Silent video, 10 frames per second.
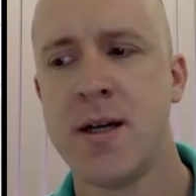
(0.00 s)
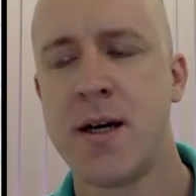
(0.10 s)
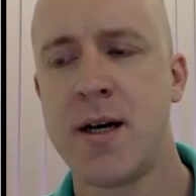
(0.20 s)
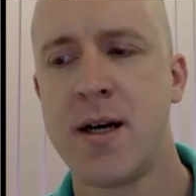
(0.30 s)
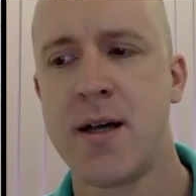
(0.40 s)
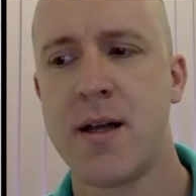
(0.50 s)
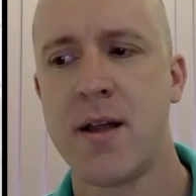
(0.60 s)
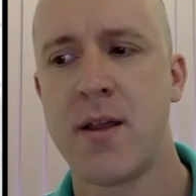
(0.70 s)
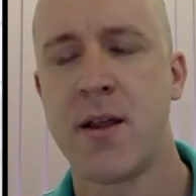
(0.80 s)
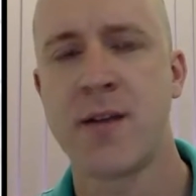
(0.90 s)
Uh,
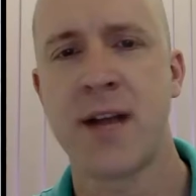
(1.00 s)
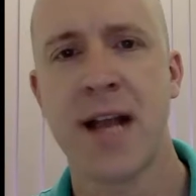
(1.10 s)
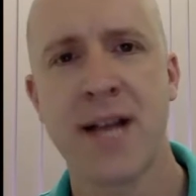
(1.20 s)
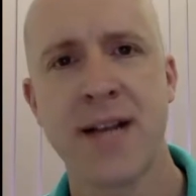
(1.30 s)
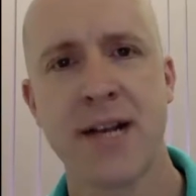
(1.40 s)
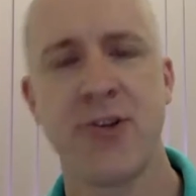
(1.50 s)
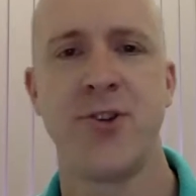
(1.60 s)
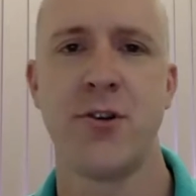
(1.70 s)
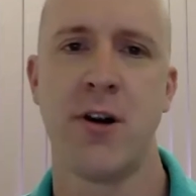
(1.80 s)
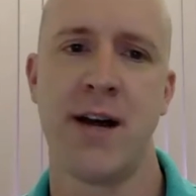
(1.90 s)
there's a classic
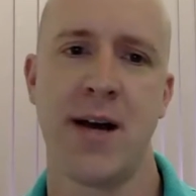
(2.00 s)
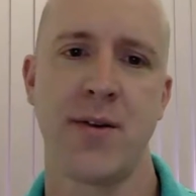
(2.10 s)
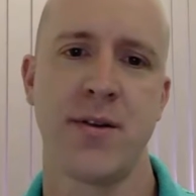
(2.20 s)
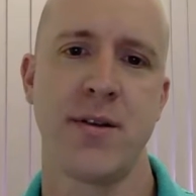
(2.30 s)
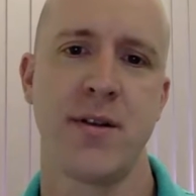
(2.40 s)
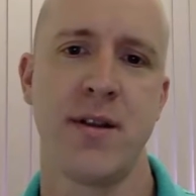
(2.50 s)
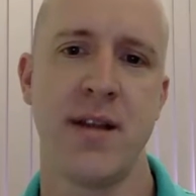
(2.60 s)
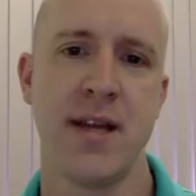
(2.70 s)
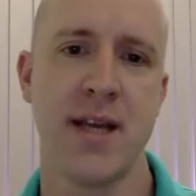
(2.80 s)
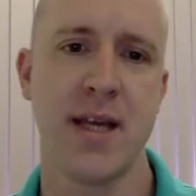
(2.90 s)
literature around
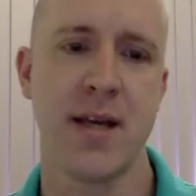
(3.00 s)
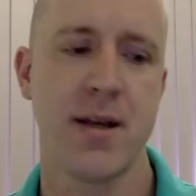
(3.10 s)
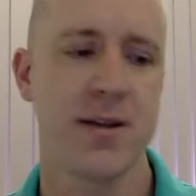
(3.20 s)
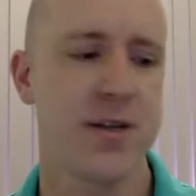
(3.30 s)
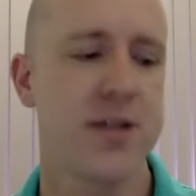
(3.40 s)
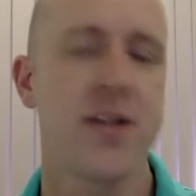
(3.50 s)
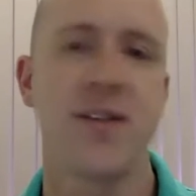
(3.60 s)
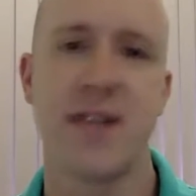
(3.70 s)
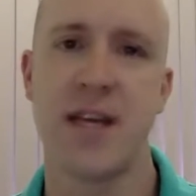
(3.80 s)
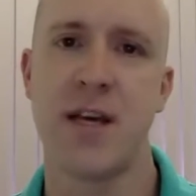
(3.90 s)
the
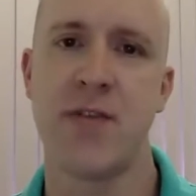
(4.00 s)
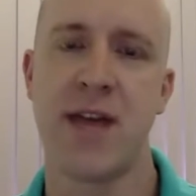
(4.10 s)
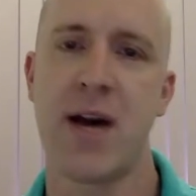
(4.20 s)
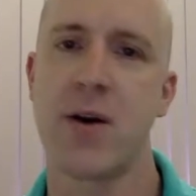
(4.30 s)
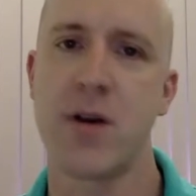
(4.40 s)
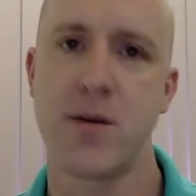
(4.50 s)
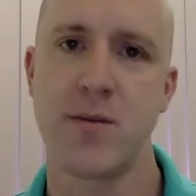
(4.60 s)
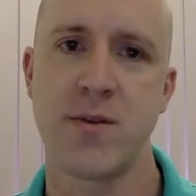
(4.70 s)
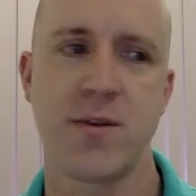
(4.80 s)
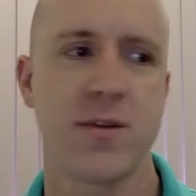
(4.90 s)
certainty of the
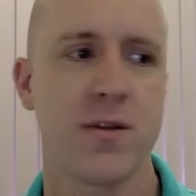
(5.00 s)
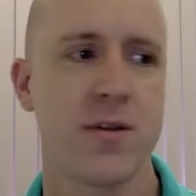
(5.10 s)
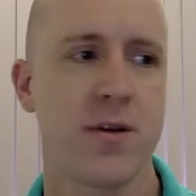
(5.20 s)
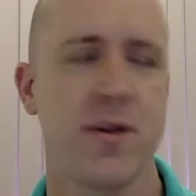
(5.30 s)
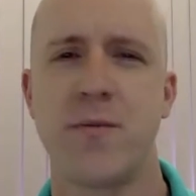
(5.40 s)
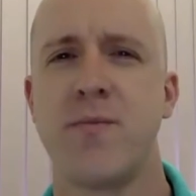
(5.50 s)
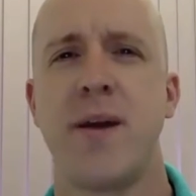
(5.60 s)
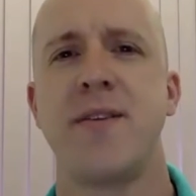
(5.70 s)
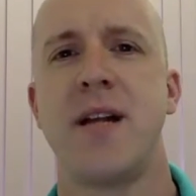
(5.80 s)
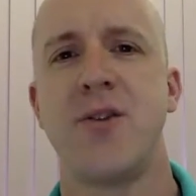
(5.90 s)
outcomes, so it's
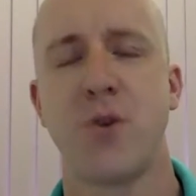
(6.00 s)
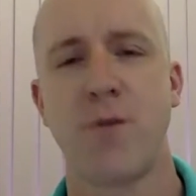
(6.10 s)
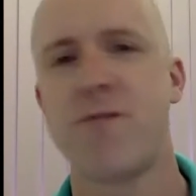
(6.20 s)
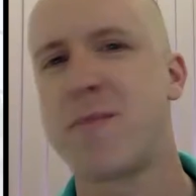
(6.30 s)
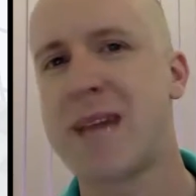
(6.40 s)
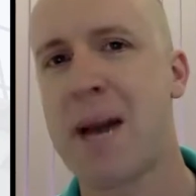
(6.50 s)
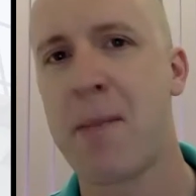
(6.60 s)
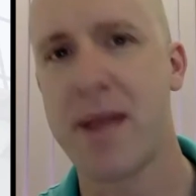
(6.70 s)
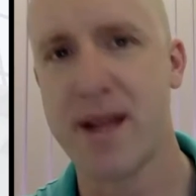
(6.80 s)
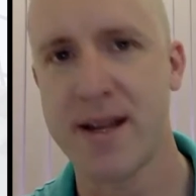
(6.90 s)
basically drawn from
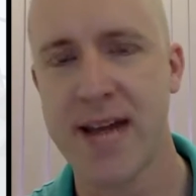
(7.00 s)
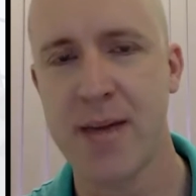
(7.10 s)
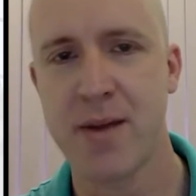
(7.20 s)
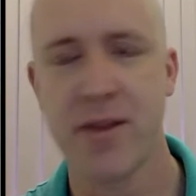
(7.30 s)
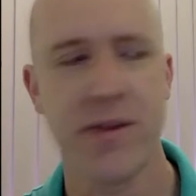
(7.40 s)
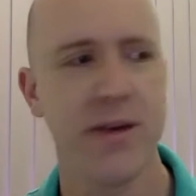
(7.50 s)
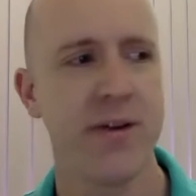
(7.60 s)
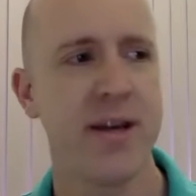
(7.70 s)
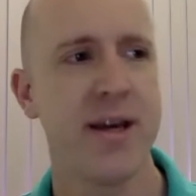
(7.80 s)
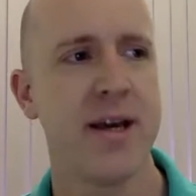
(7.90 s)
gambling and gaming
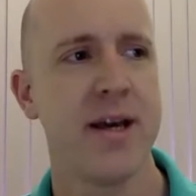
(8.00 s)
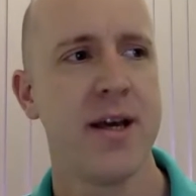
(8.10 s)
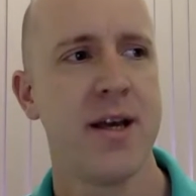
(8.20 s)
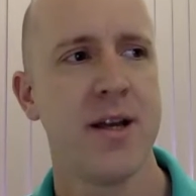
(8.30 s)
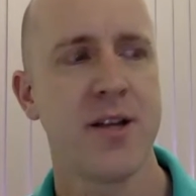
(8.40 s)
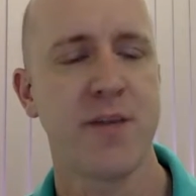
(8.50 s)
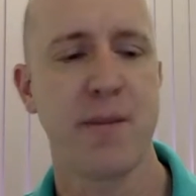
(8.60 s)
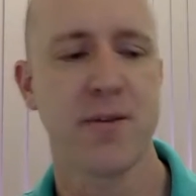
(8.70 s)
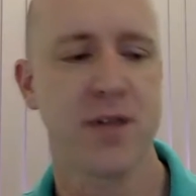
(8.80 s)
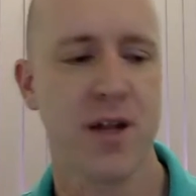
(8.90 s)
theory. So
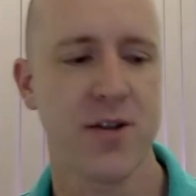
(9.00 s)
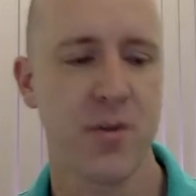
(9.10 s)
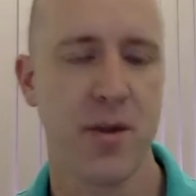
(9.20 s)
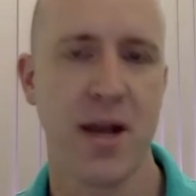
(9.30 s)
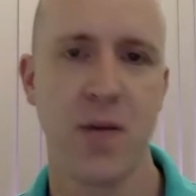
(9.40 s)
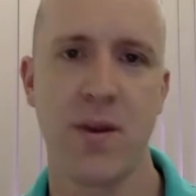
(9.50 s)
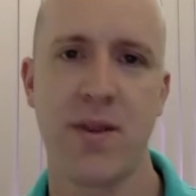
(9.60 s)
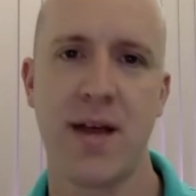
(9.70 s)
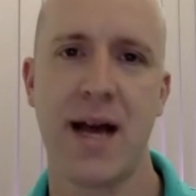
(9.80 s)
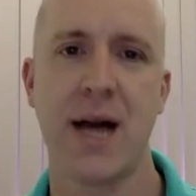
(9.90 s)
people start to play
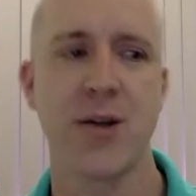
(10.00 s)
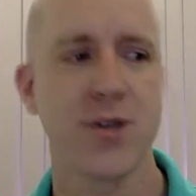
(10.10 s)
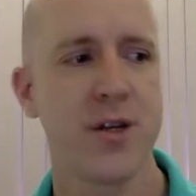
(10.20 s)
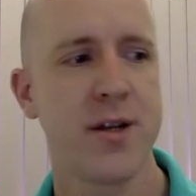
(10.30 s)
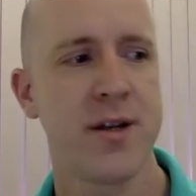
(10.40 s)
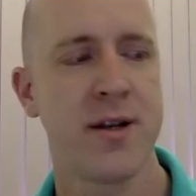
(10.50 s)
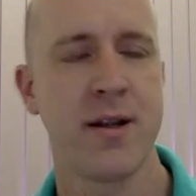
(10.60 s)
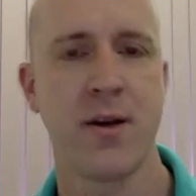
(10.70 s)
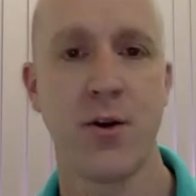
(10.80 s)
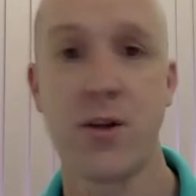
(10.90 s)
with uh, how certain
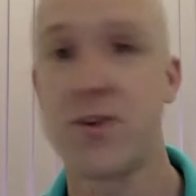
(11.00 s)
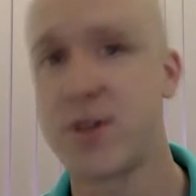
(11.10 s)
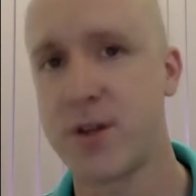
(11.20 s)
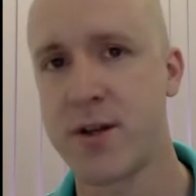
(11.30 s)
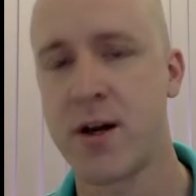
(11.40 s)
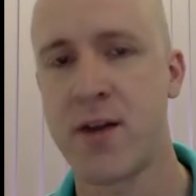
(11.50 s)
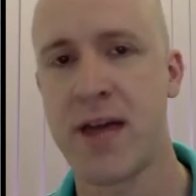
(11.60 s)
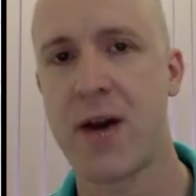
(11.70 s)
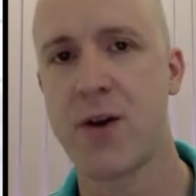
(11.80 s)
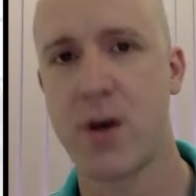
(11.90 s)
or uncertain are the
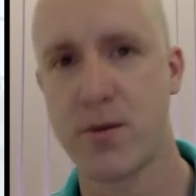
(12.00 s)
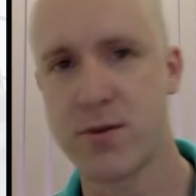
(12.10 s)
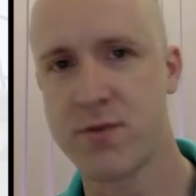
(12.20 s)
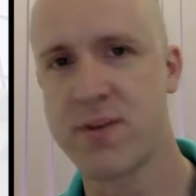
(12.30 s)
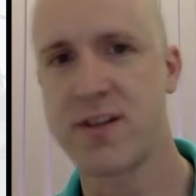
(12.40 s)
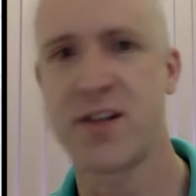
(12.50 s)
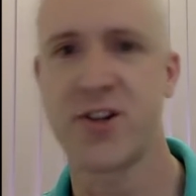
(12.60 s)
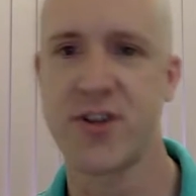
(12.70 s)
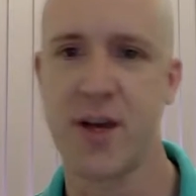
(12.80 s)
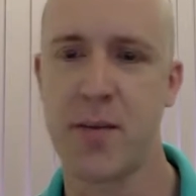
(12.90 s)
outcomes of this
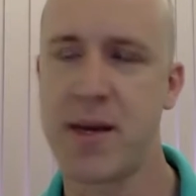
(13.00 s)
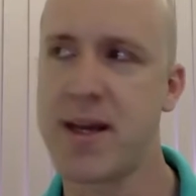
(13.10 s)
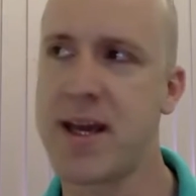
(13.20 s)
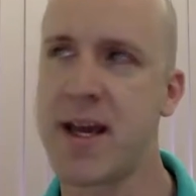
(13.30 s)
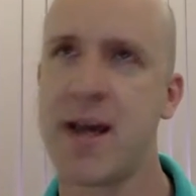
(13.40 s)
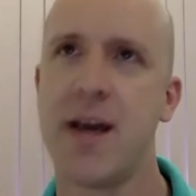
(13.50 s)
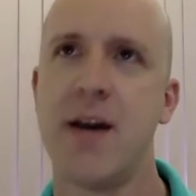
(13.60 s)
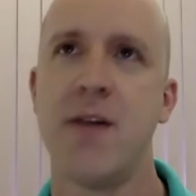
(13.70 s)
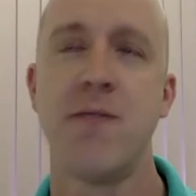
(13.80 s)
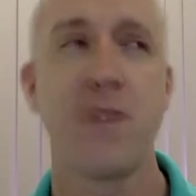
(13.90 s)
decision that I'm making
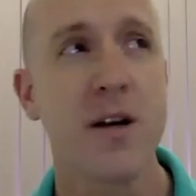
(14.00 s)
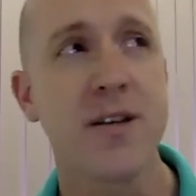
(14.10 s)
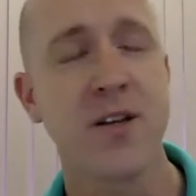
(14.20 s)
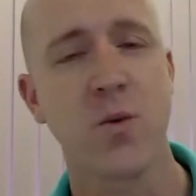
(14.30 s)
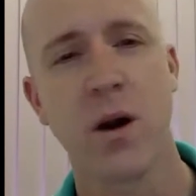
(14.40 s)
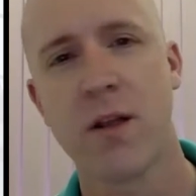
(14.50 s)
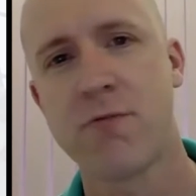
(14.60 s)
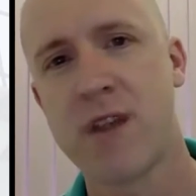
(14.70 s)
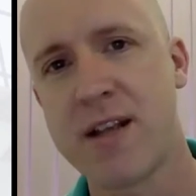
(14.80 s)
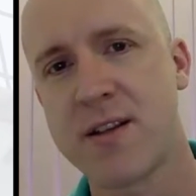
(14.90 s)
versus what are the
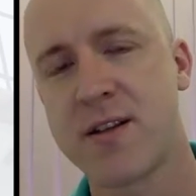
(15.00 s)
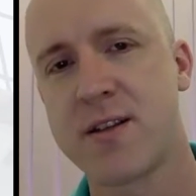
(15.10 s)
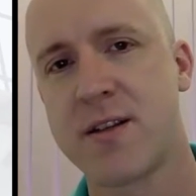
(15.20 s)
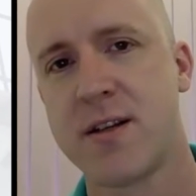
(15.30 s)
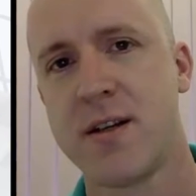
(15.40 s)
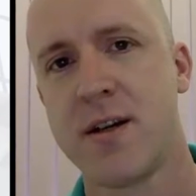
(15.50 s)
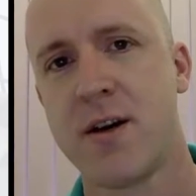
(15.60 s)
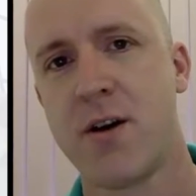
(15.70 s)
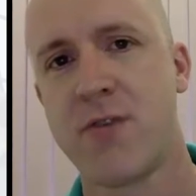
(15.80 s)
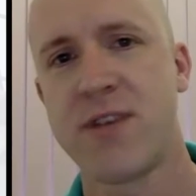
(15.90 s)
risks
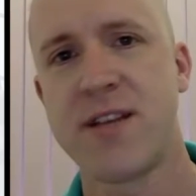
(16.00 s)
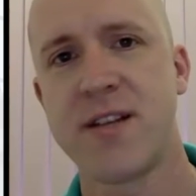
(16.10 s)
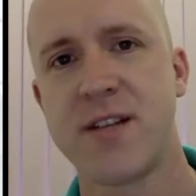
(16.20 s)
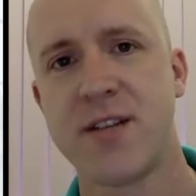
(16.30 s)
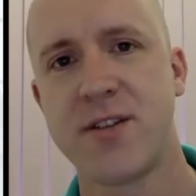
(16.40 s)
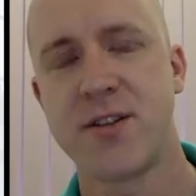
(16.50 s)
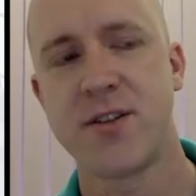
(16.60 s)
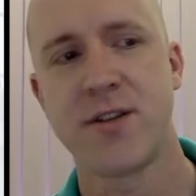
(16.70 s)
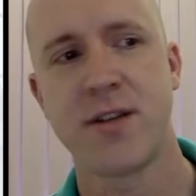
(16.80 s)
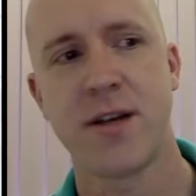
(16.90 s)
of these decisions.